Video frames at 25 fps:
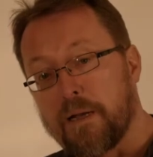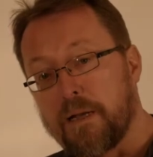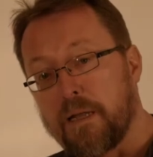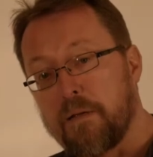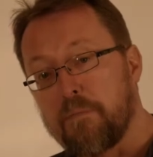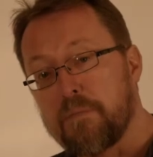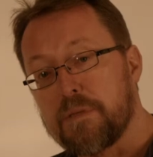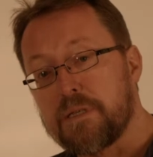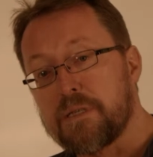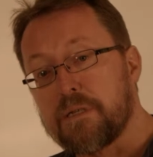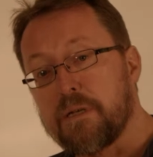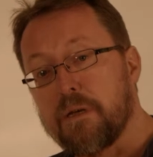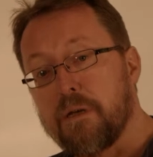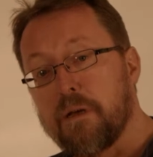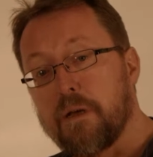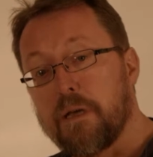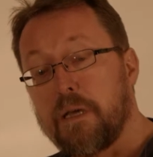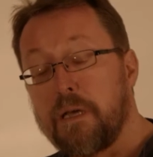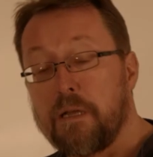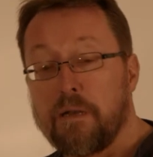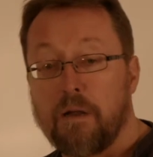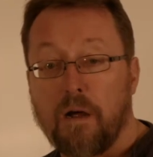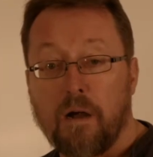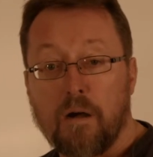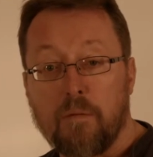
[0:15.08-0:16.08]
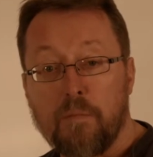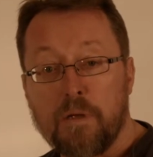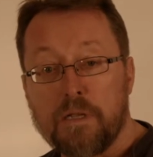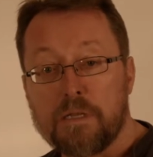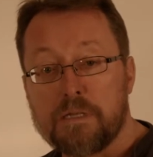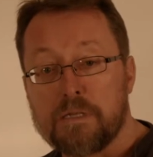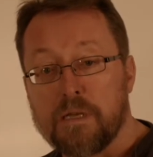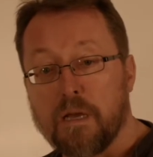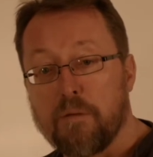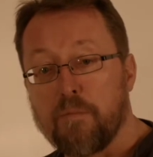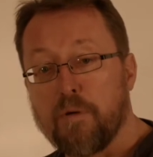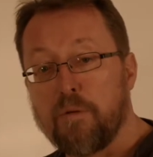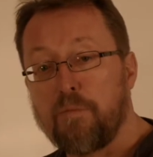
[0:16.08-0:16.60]
name's Ian Armit.
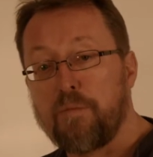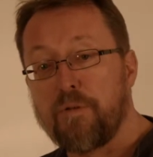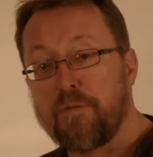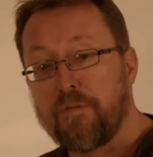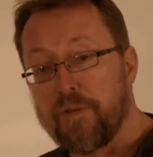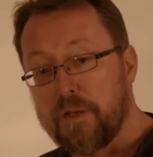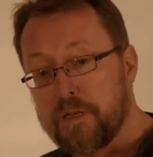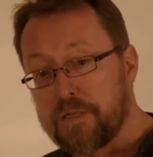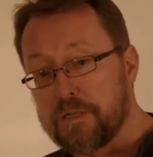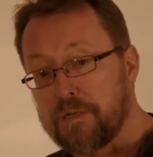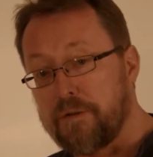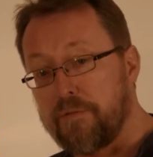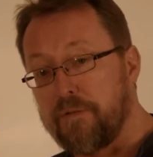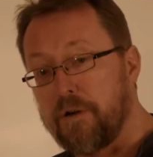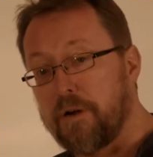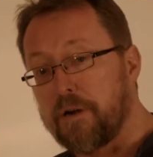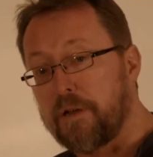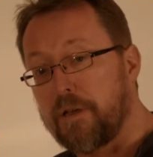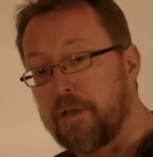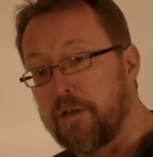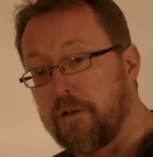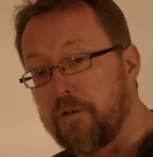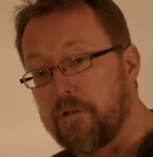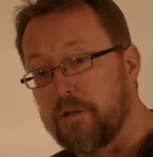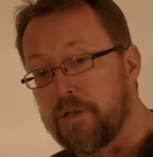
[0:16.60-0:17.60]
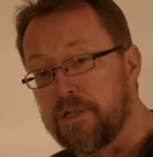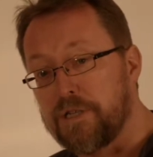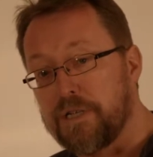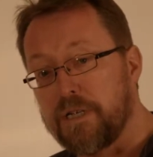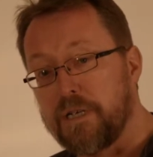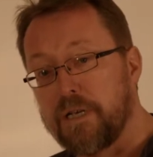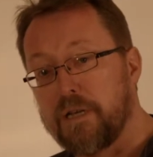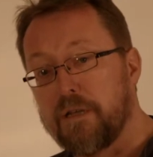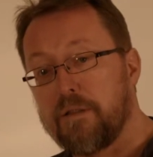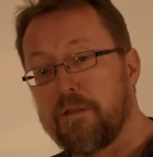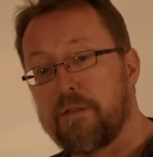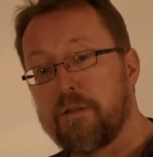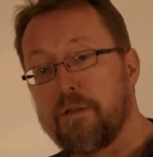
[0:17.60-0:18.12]
I'm a professor of archaeology
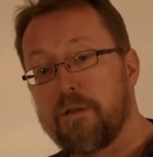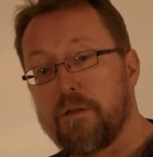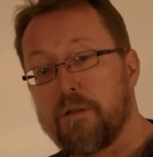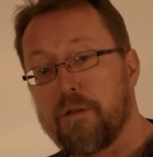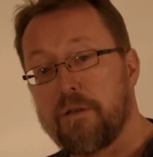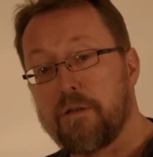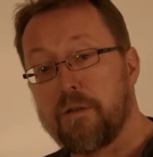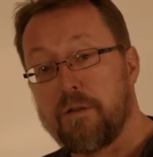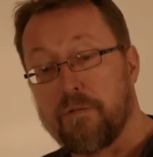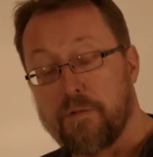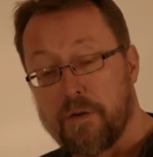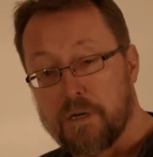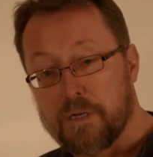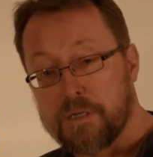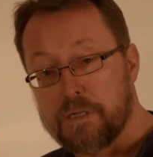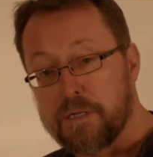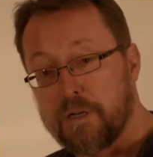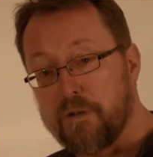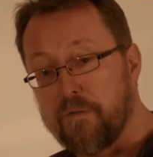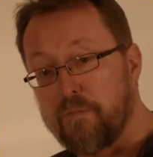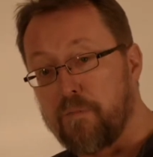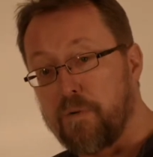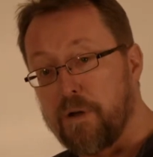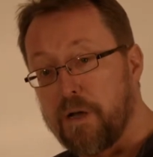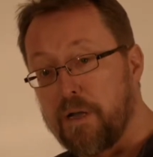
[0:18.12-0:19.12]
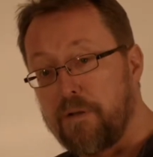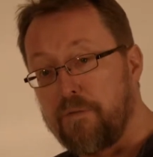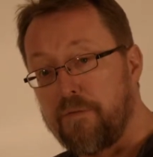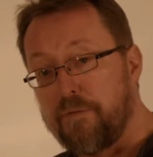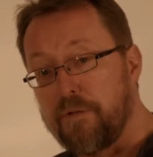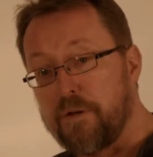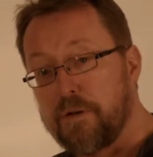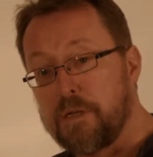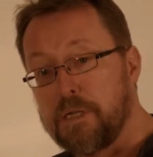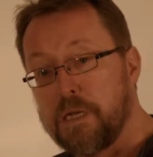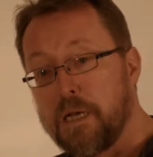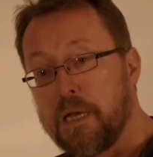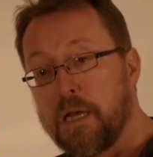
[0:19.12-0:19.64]
at the University of
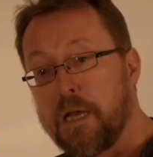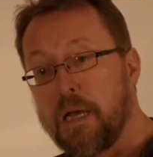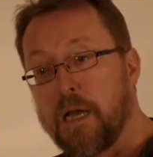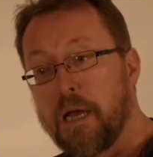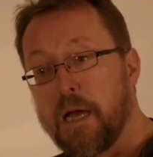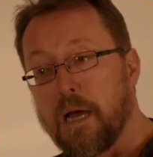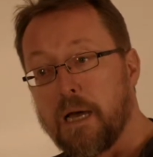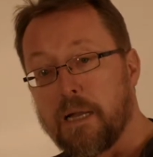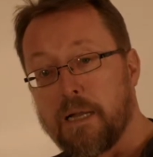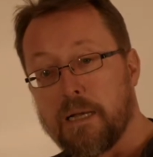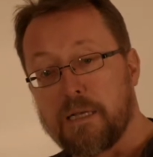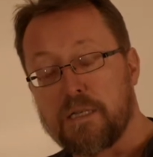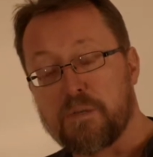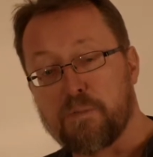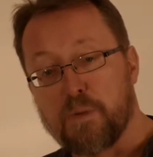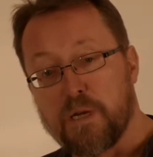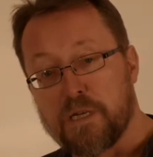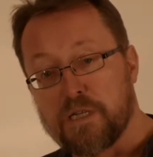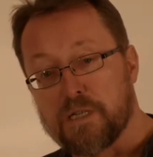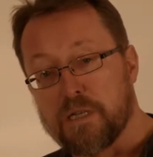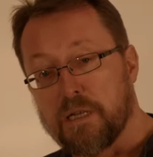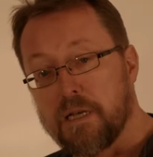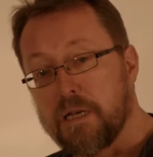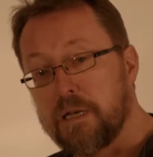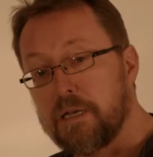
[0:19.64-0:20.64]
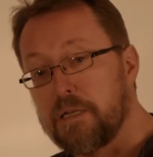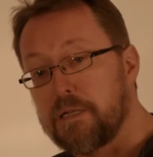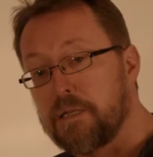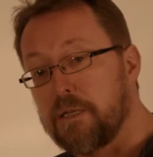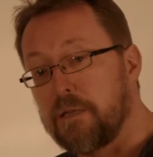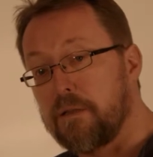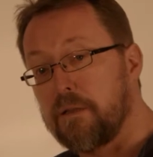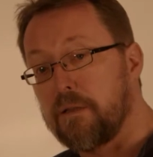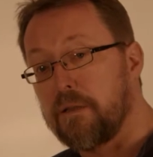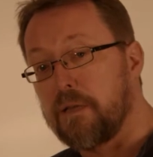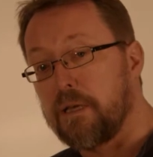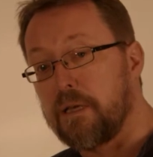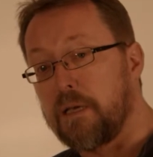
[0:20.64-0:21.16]
Bradford, and I specialise
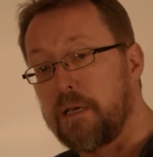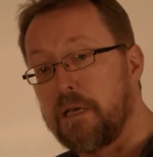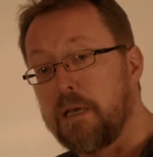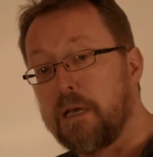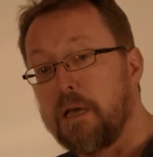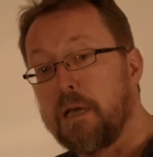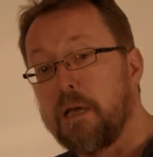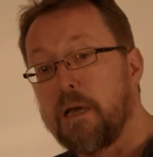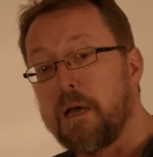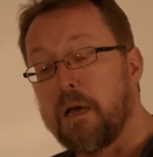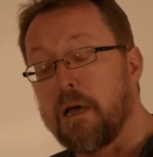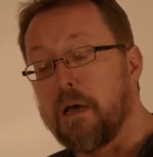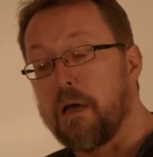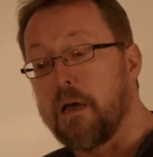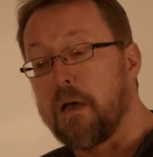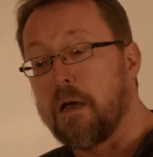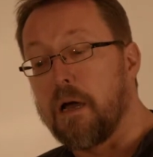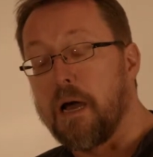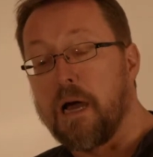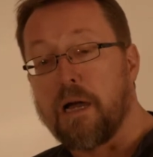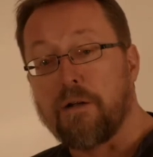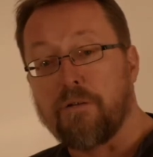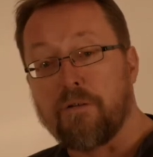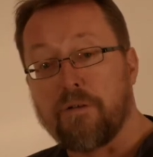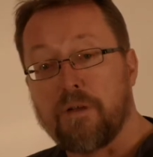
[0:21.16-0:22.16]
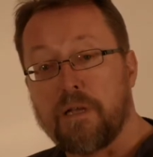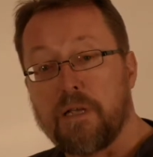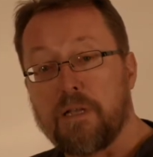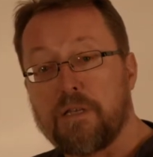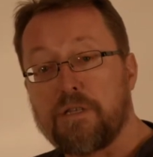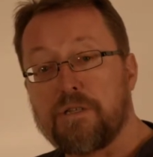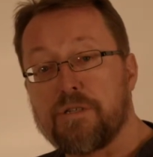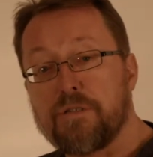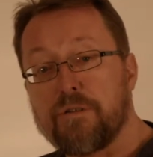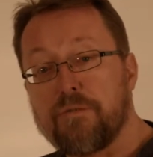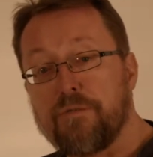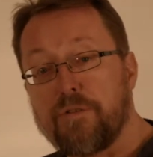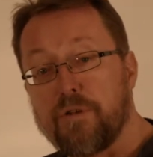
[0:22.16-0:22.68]
in the Iron
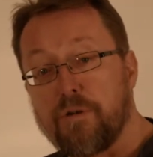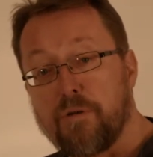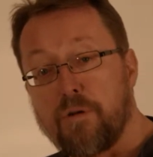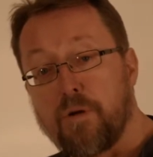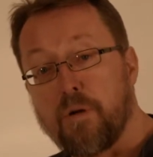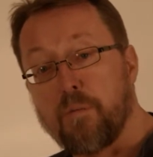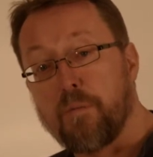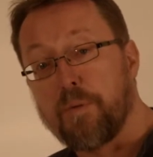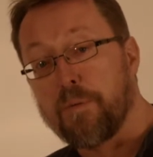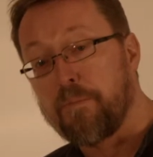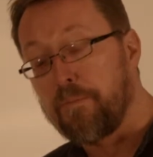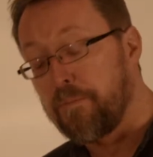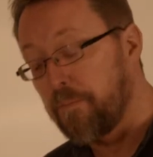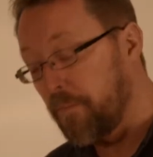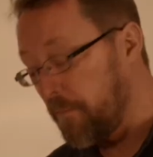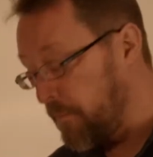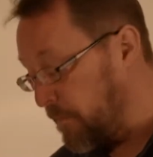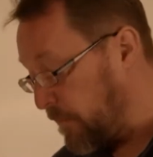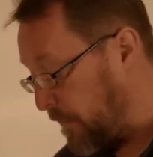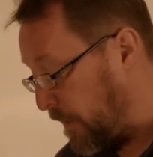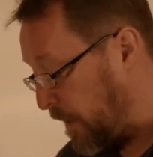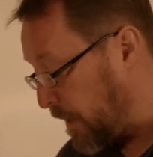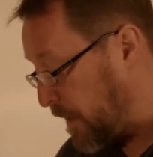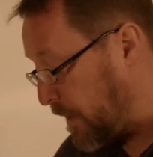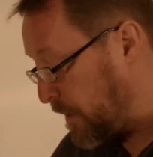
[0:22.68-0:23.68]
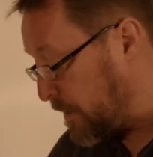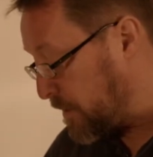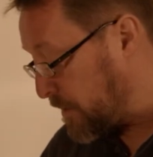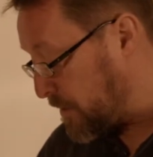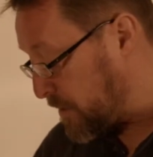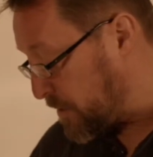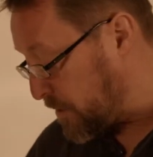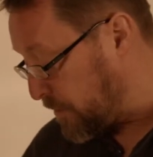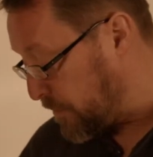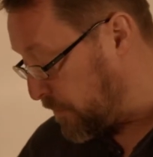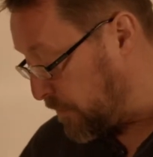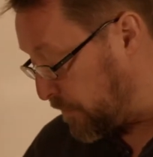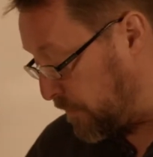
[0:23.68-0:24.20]
Age of Europe.
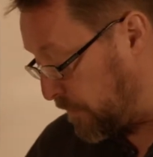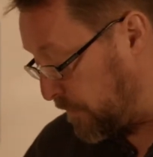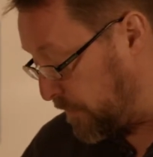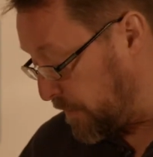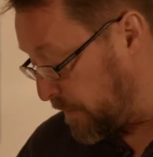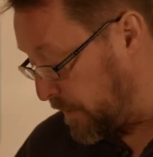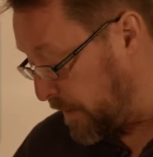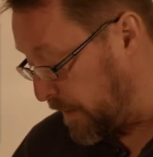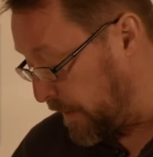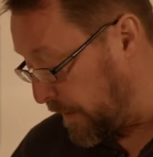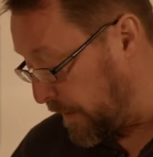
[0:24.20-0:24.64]
So,